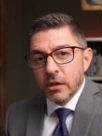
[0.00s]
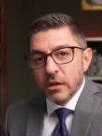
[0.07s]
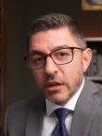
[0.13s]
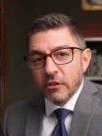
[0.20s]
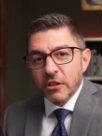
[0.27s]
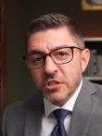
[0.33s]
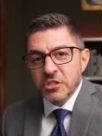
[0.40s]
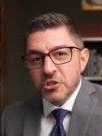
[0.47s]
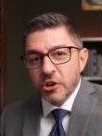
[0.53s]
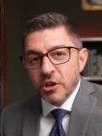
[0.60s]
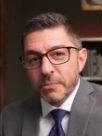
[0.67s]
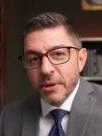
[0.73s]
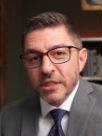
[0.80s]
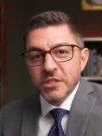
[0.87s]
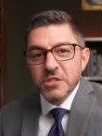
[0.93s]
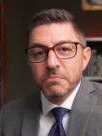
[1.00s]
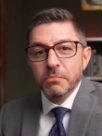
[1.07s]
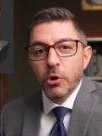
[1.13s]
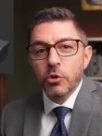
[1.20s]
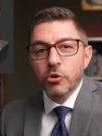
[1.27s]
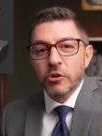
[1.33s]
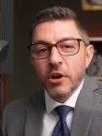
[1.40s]
Now let's talk about this
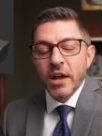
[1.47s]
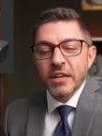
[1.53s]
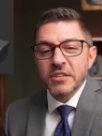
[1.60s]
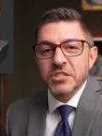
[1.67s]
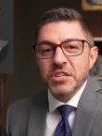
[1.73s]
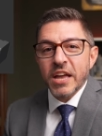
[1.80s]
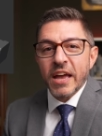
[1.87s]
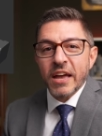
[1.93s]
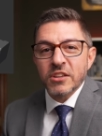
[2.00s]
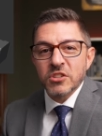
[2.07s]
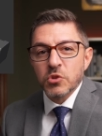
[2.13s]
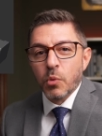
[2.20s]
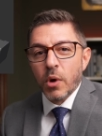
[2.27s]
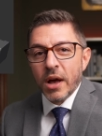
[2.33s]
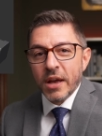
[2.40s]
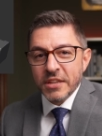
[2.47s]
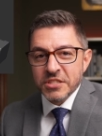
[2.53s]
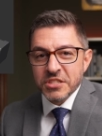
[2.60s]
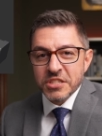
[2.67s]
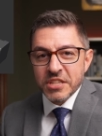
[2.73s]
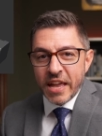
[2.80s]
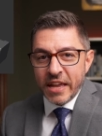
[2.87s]
motorized X Y
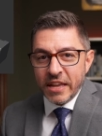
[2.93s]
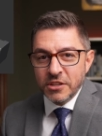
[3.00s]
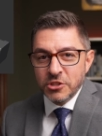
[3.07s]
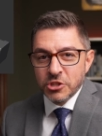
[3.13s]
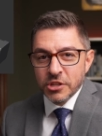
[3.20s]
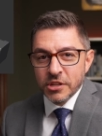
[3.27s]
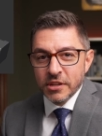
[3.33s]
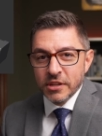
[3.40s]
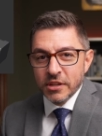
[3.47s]
stage